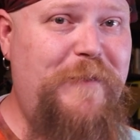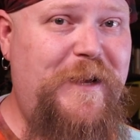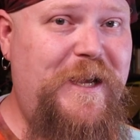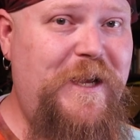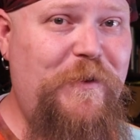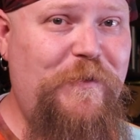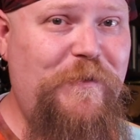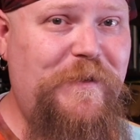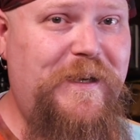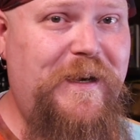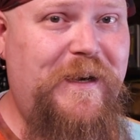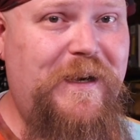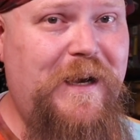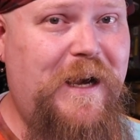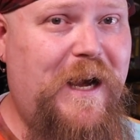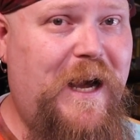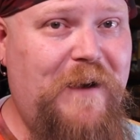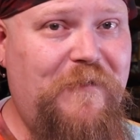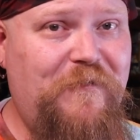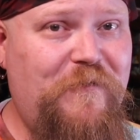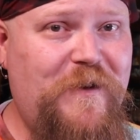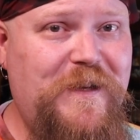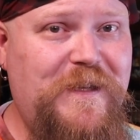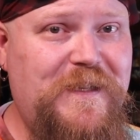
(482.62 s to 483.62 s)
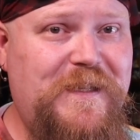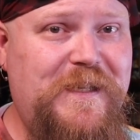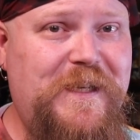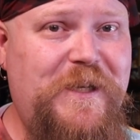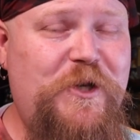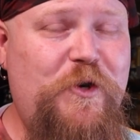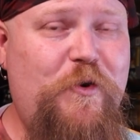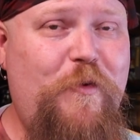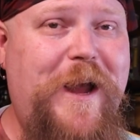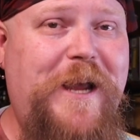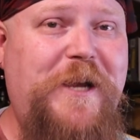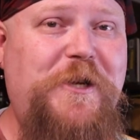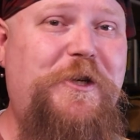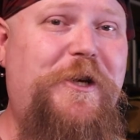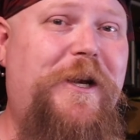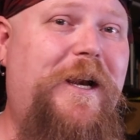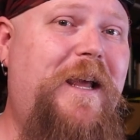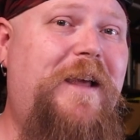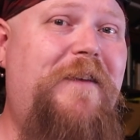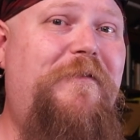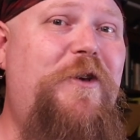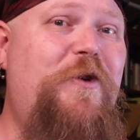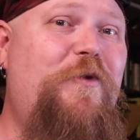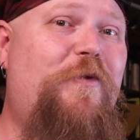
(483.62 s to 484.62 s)
be used in a conference situation.
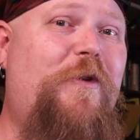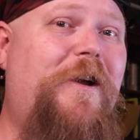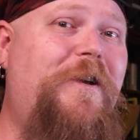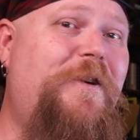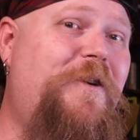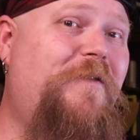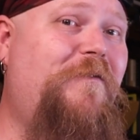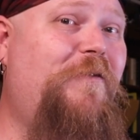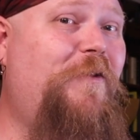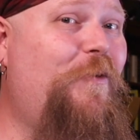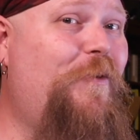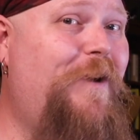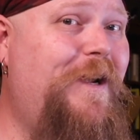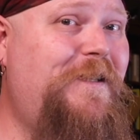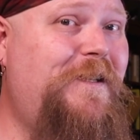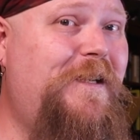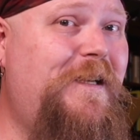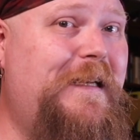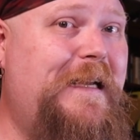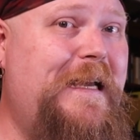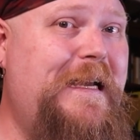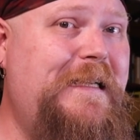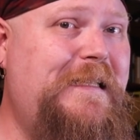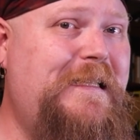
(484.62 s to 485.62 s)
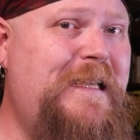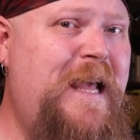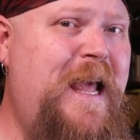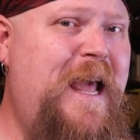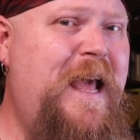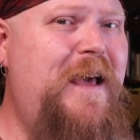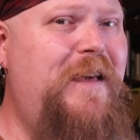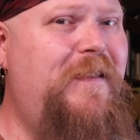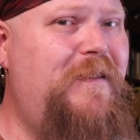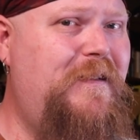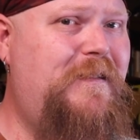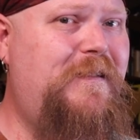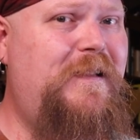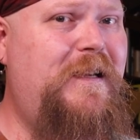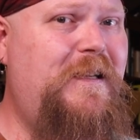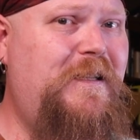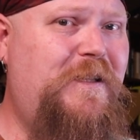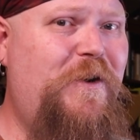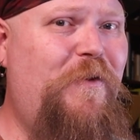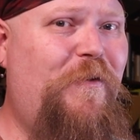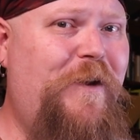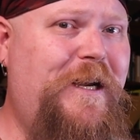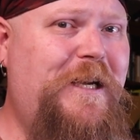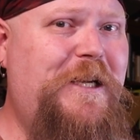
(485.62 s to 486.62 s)
If you are under fluorescent lights, this thing's
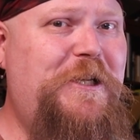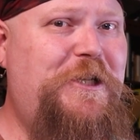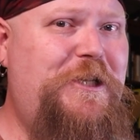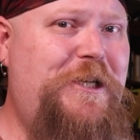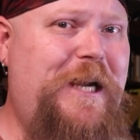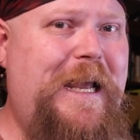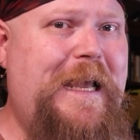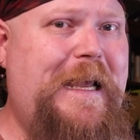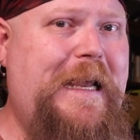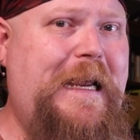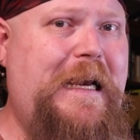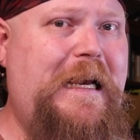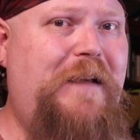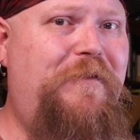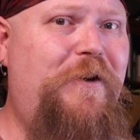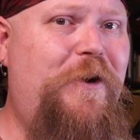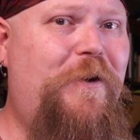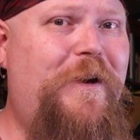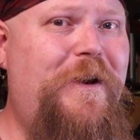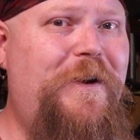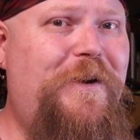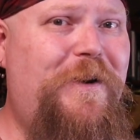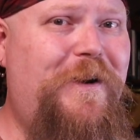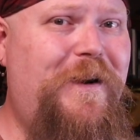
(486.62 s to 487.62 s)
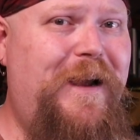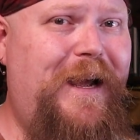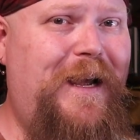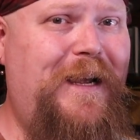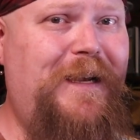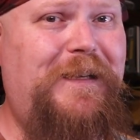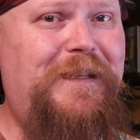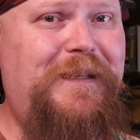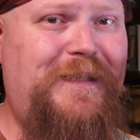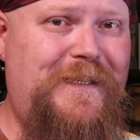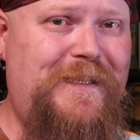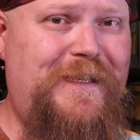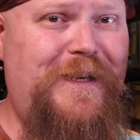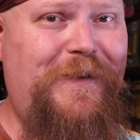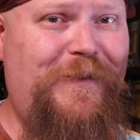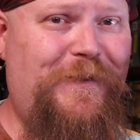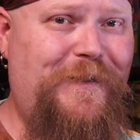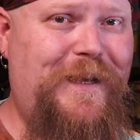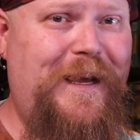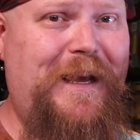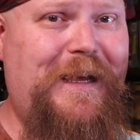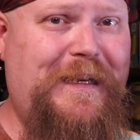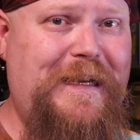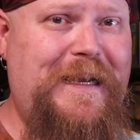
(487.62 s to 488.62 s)
going to shine. If you're under a single
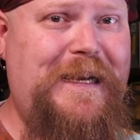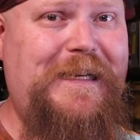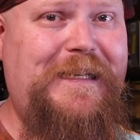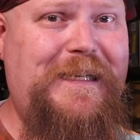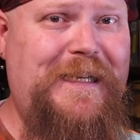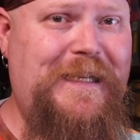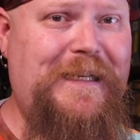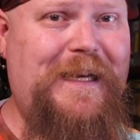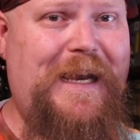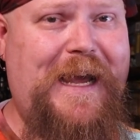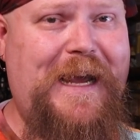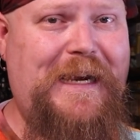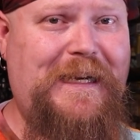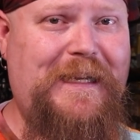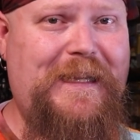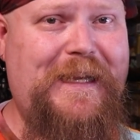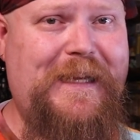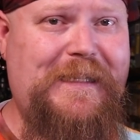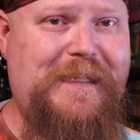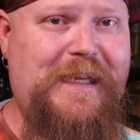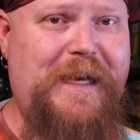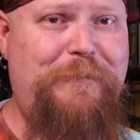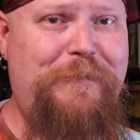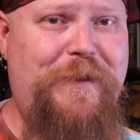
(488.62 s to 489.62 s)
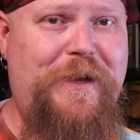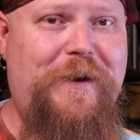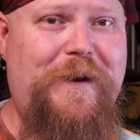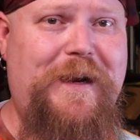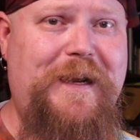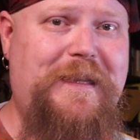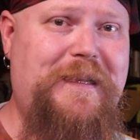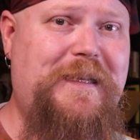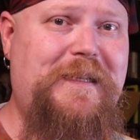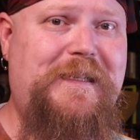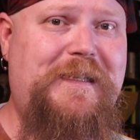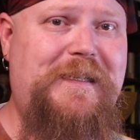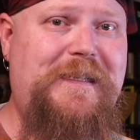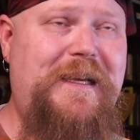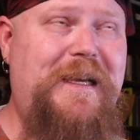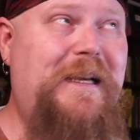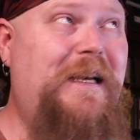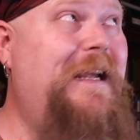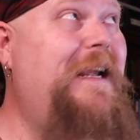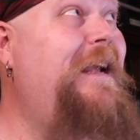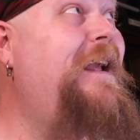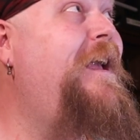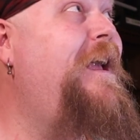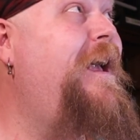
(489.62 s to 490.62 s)
LED light that's up there in the
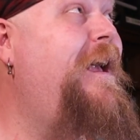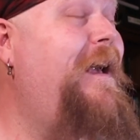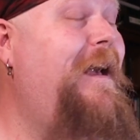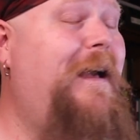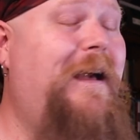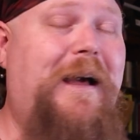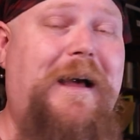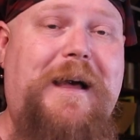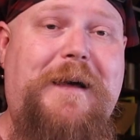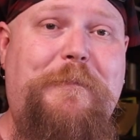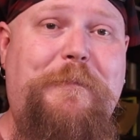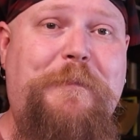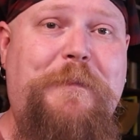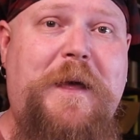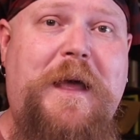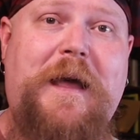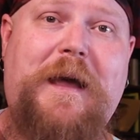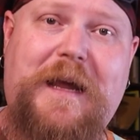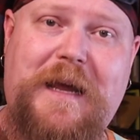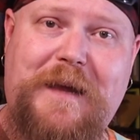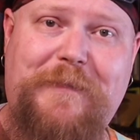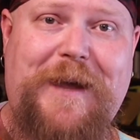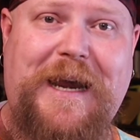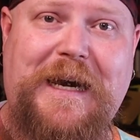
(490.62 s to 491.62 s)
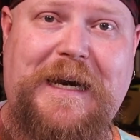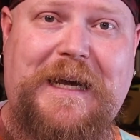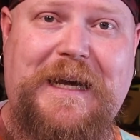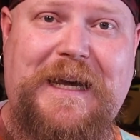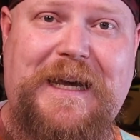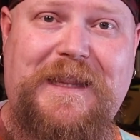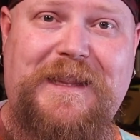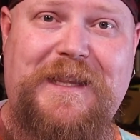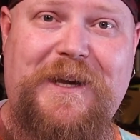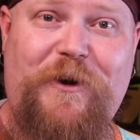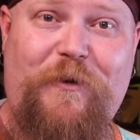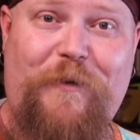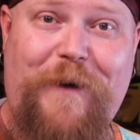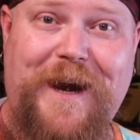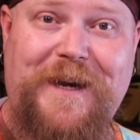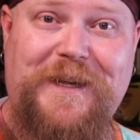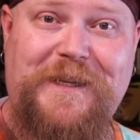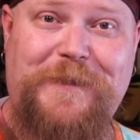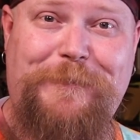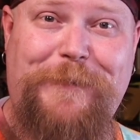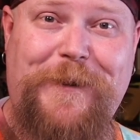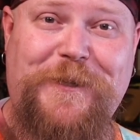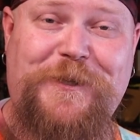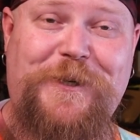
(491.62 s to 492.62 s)
ceiling, um, you might not get the
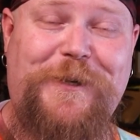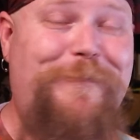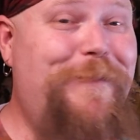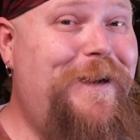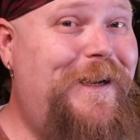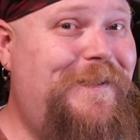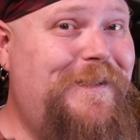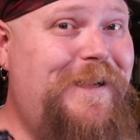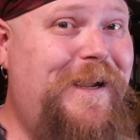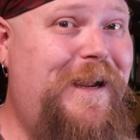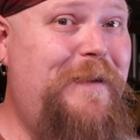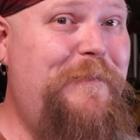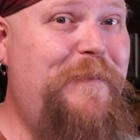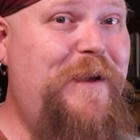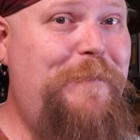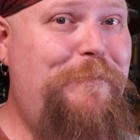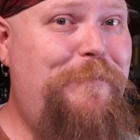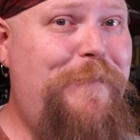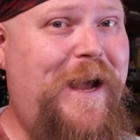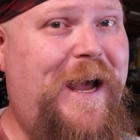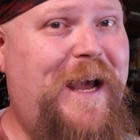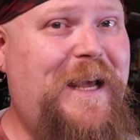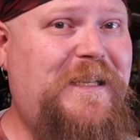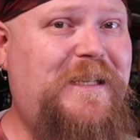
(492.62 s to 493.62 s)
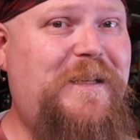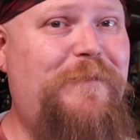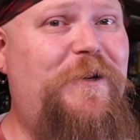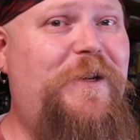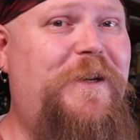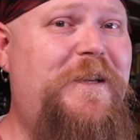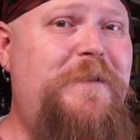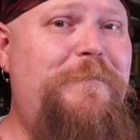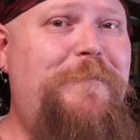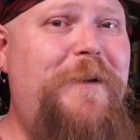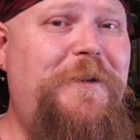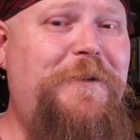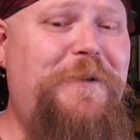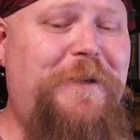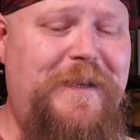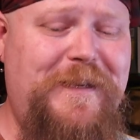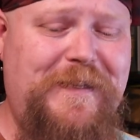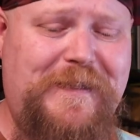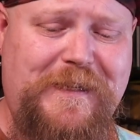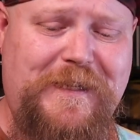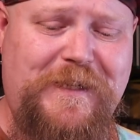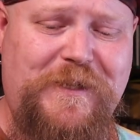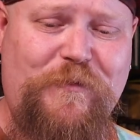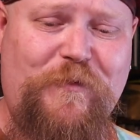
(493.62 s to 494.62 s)
greatest picture, but it's going to be passable, especially
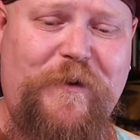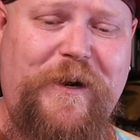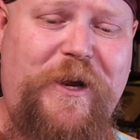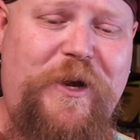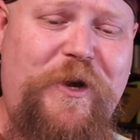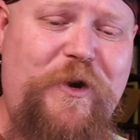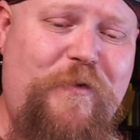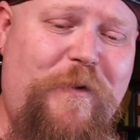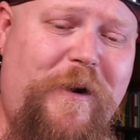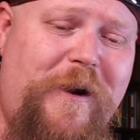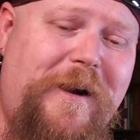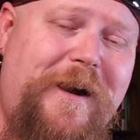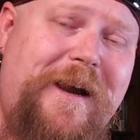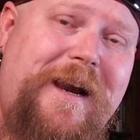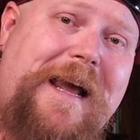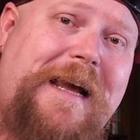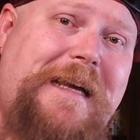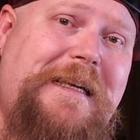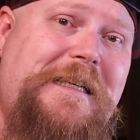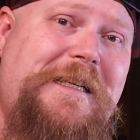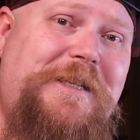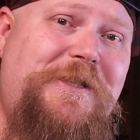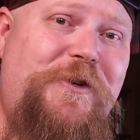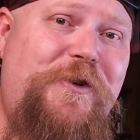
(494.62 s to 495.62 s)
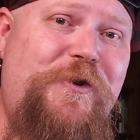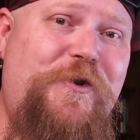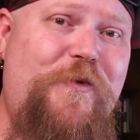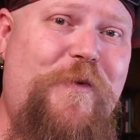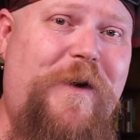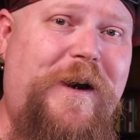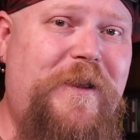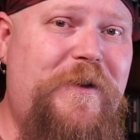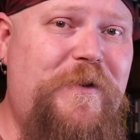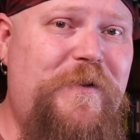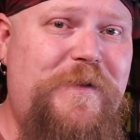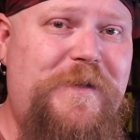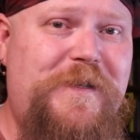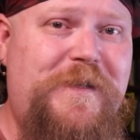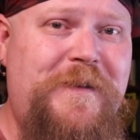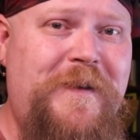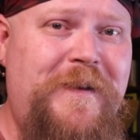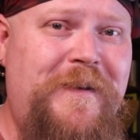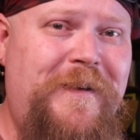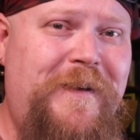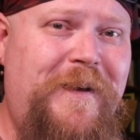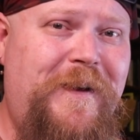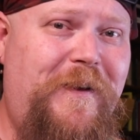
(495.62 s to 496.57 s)
since when you are connected to one of those